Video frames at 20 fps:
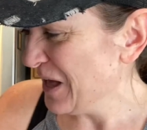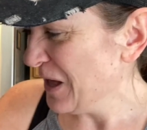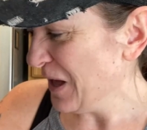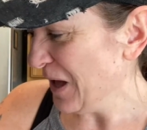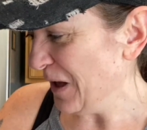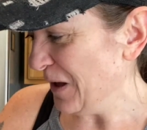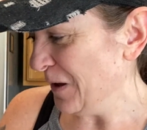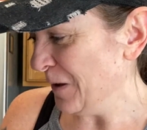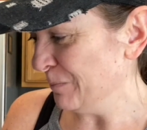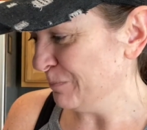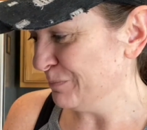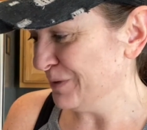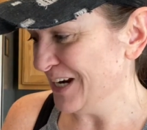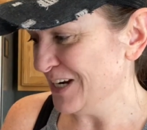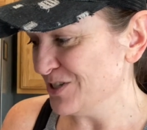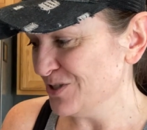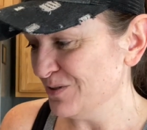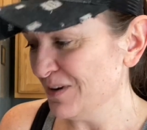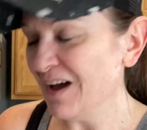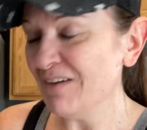But I
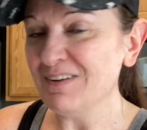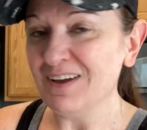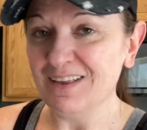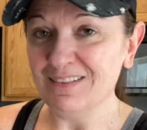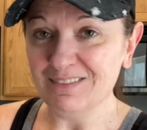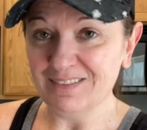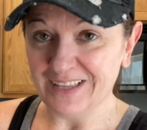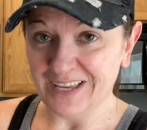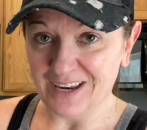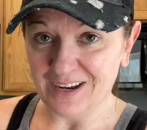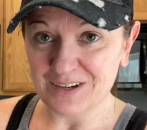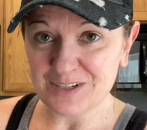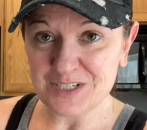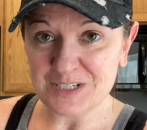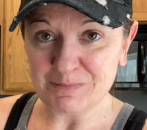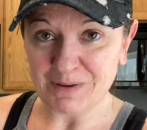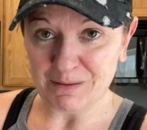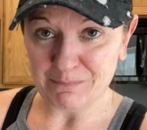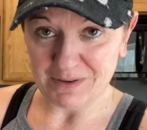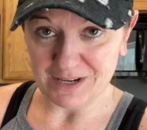do have a link to
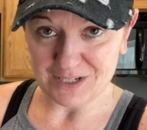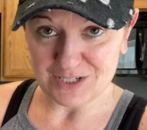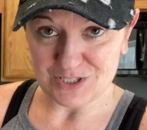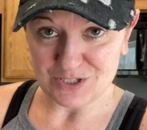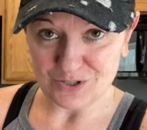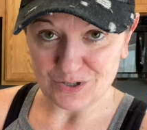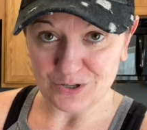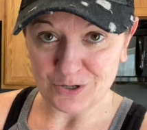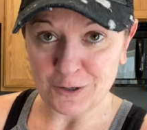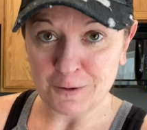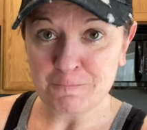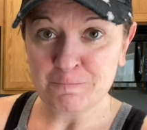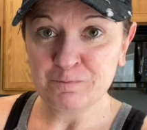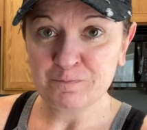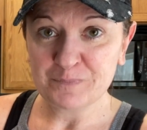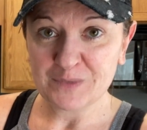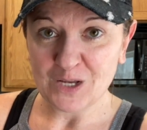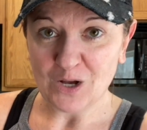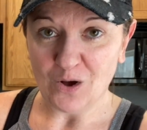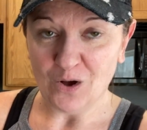my mixer
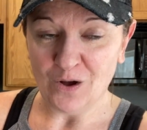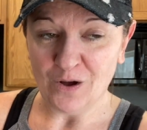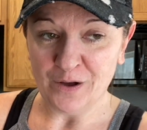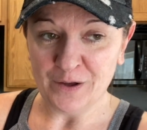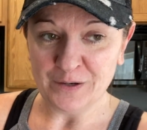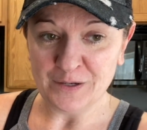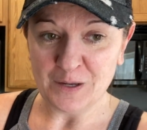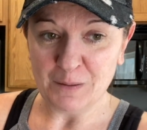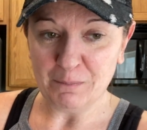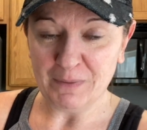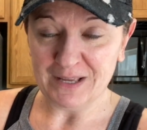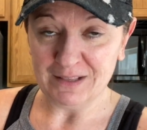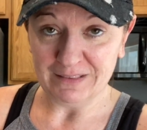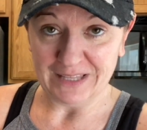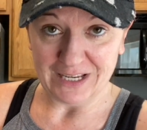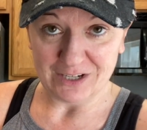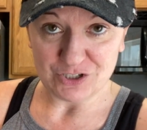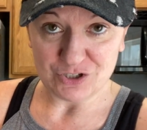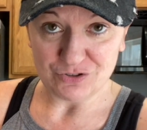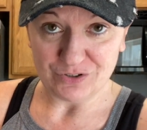on my
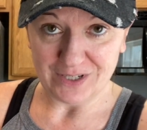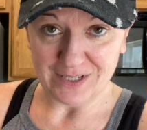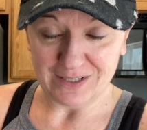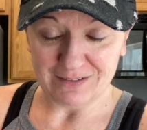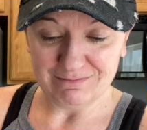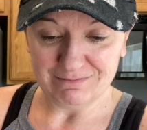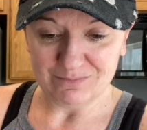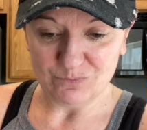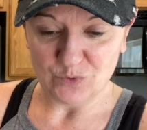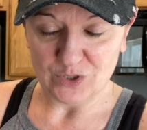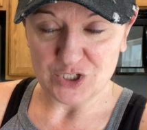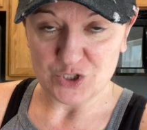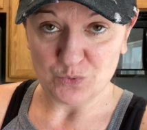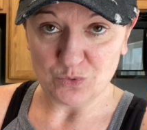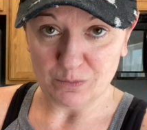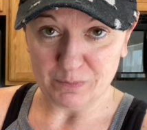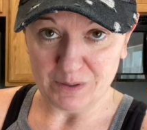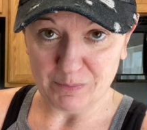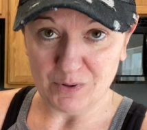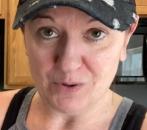Linktree, which will
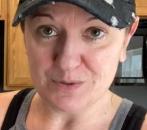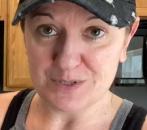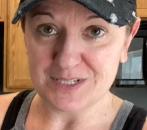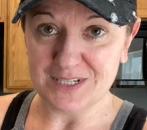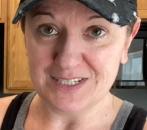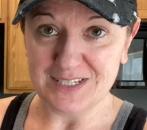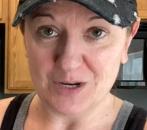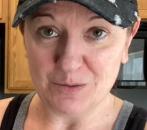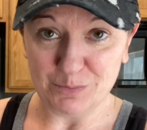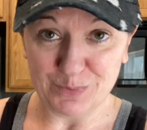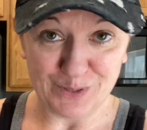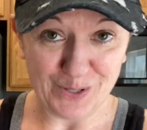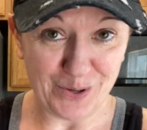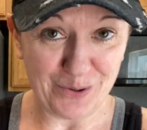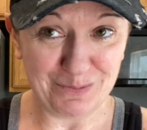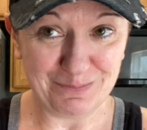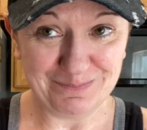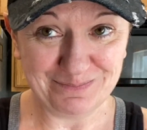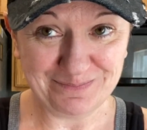be posted down below.